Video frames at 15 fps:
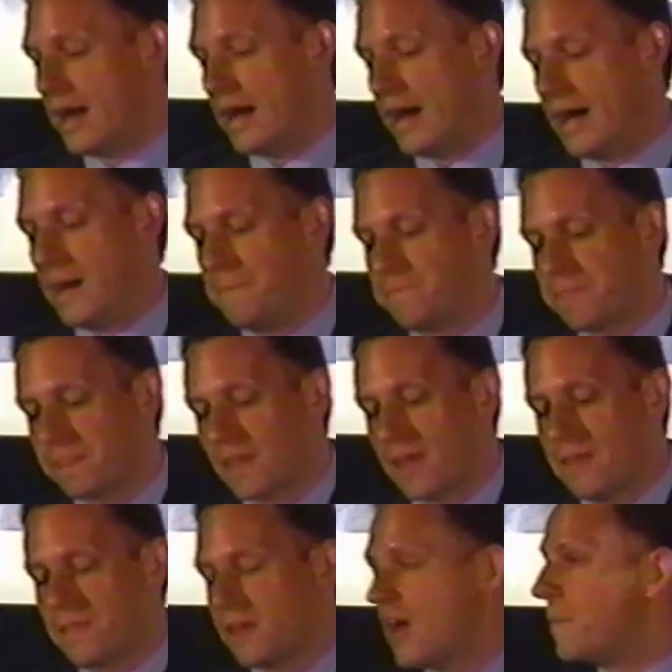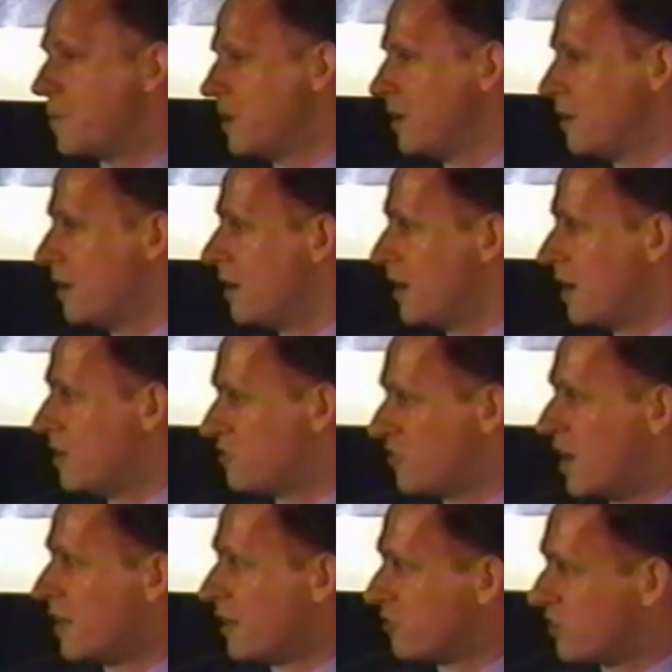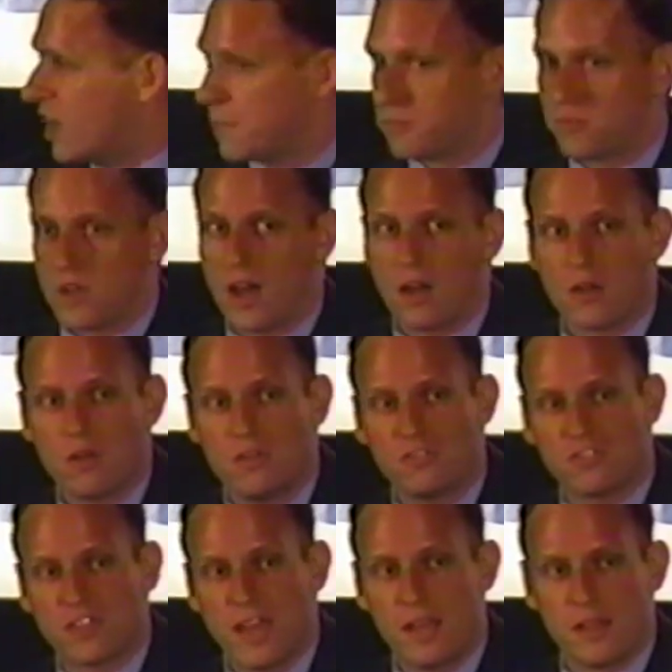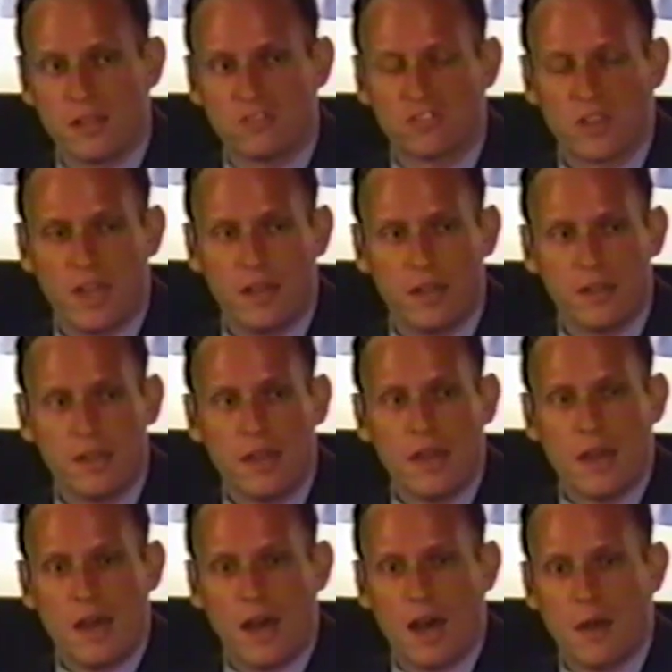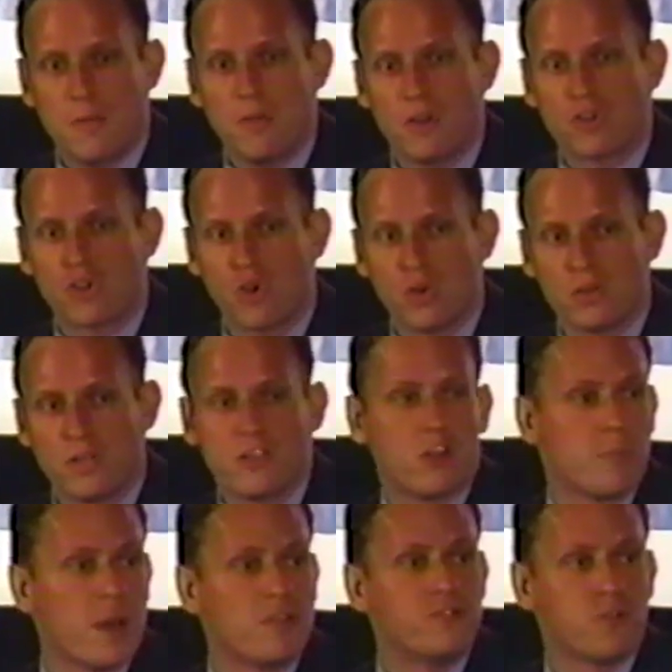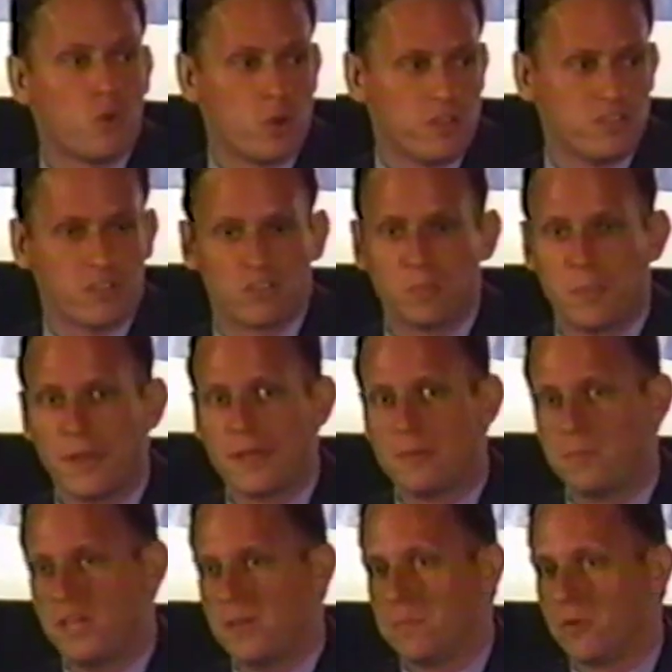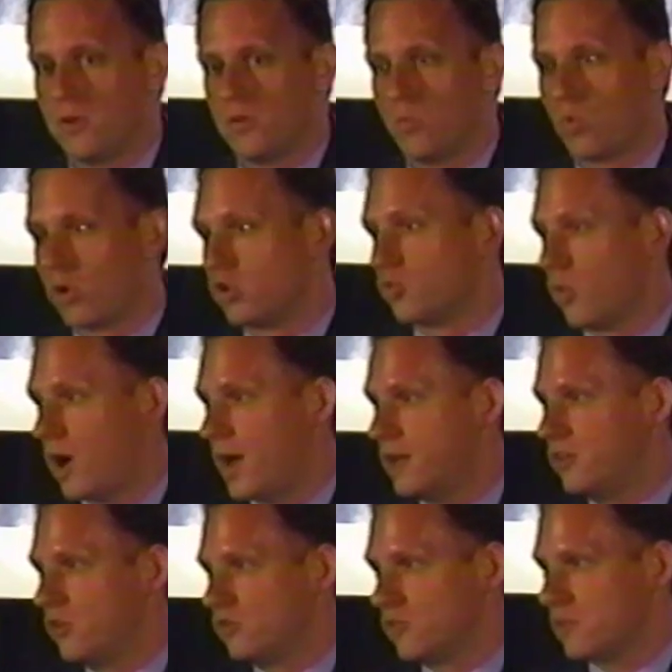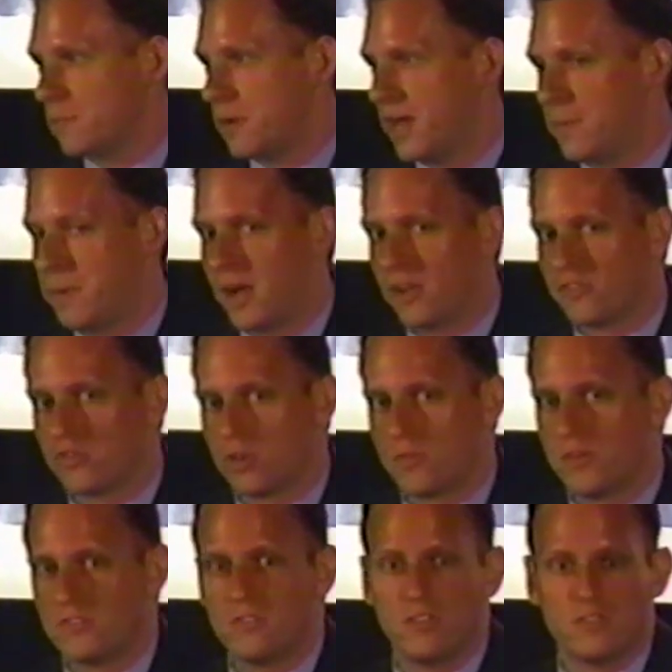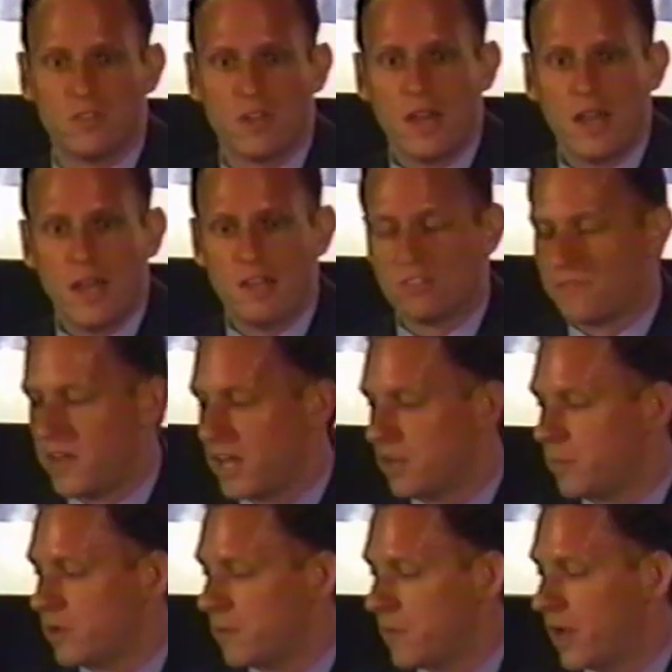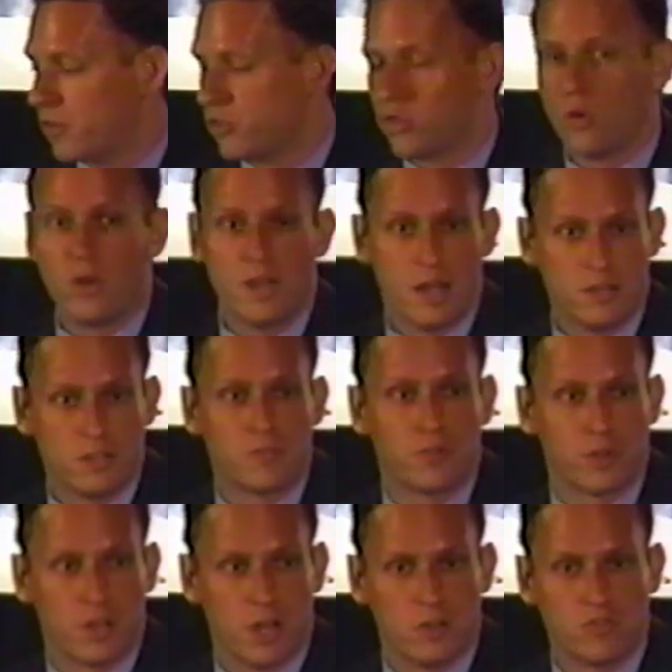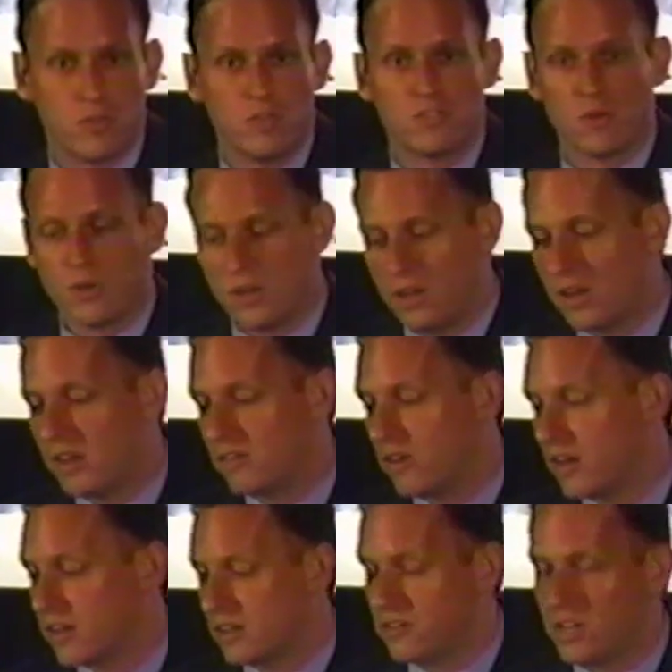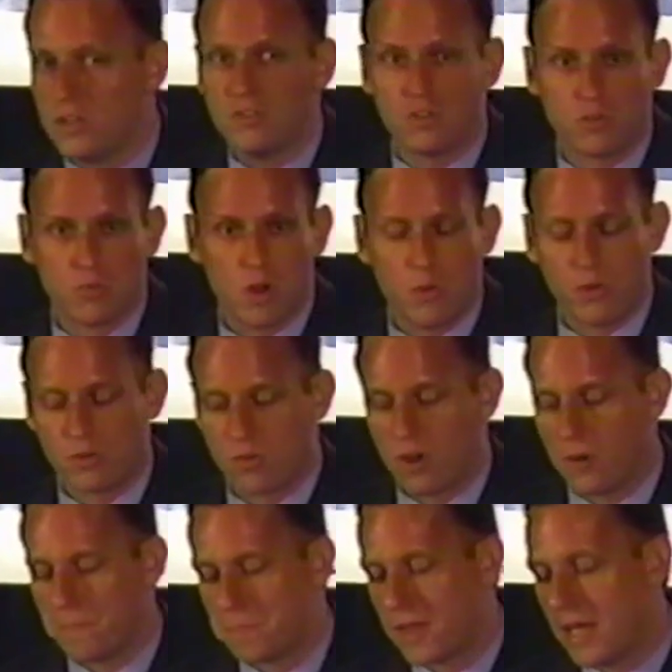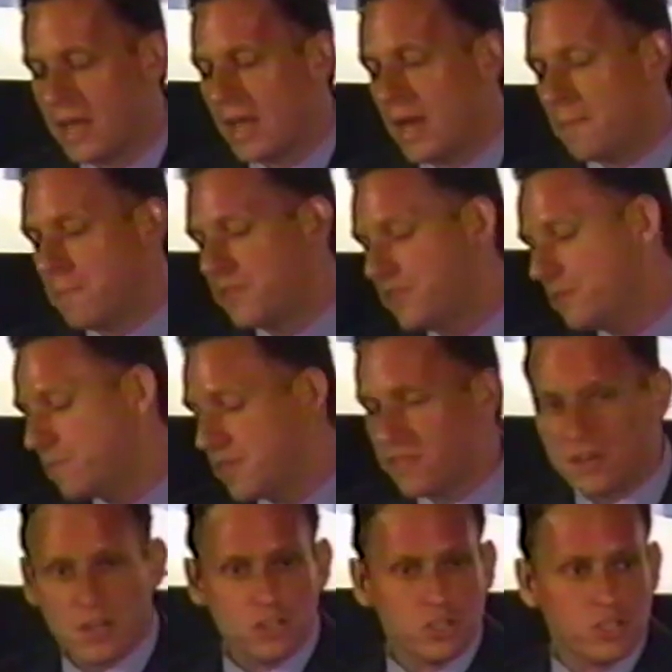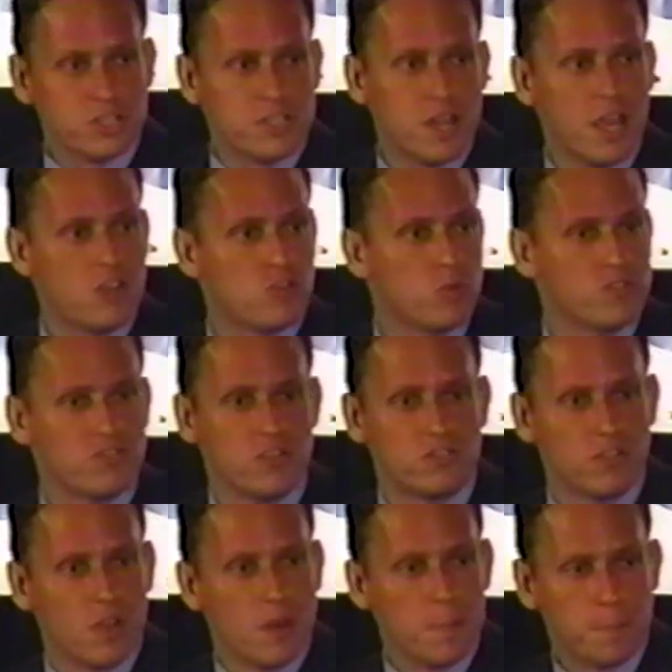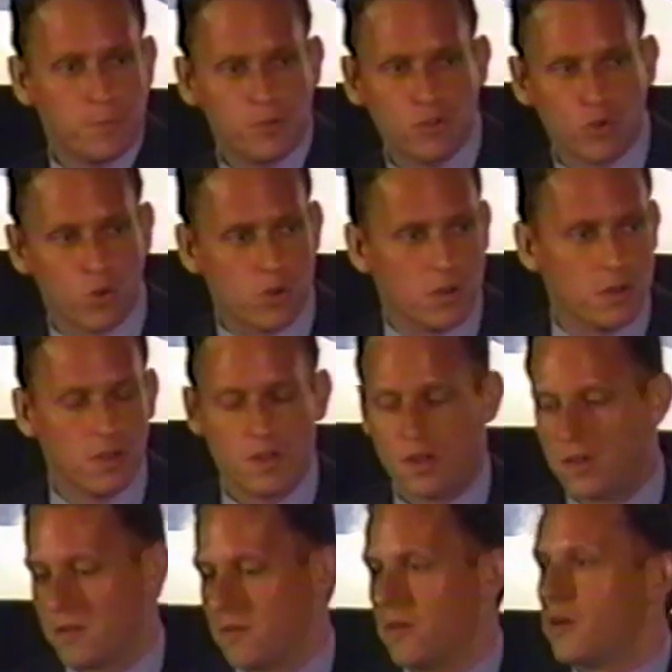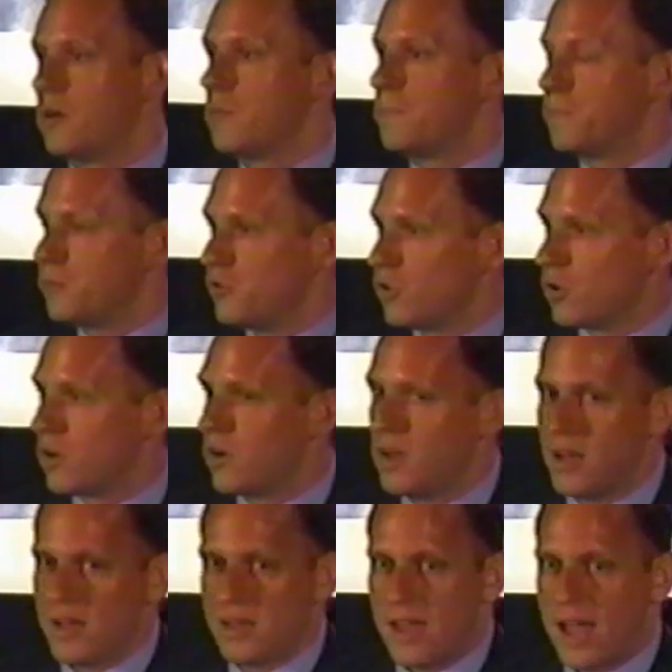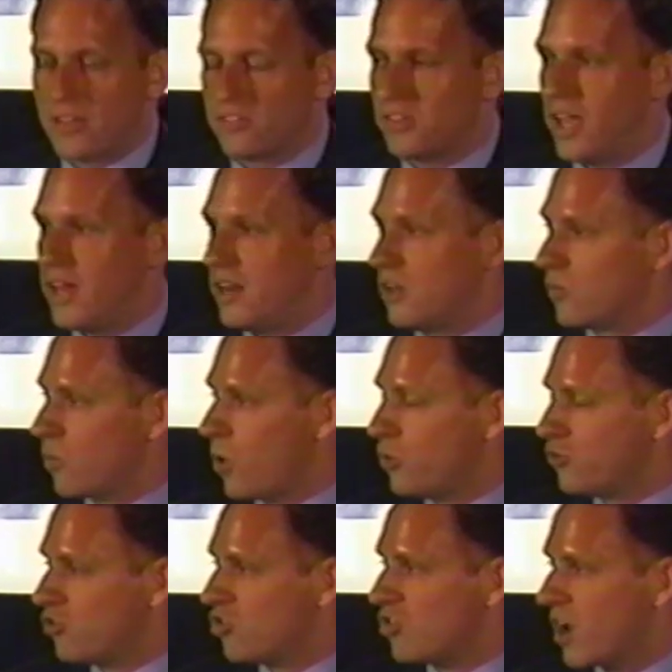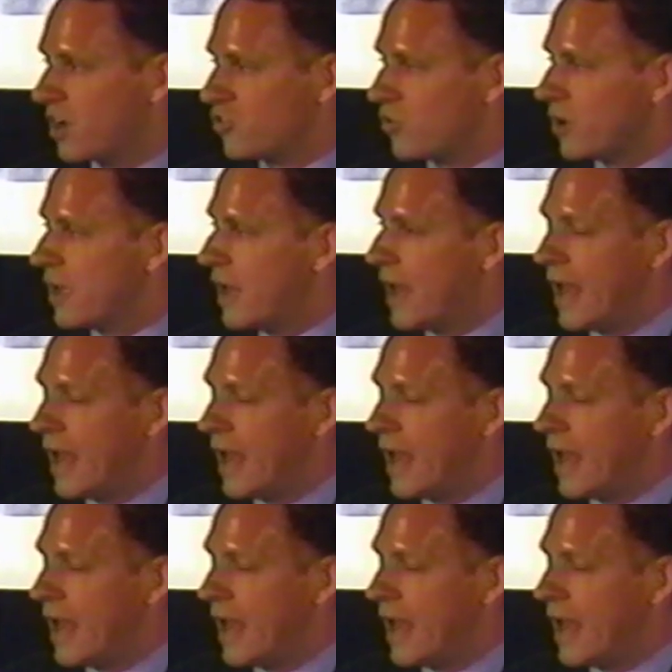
The company, incidentally, has kept scaling and scaling. Currently, there are about 46 million people worldwide using the PayPal service. It's available in about 38 different countries. So it continued to grow and grow. But the initial stage was this pure cascading growth trajectory.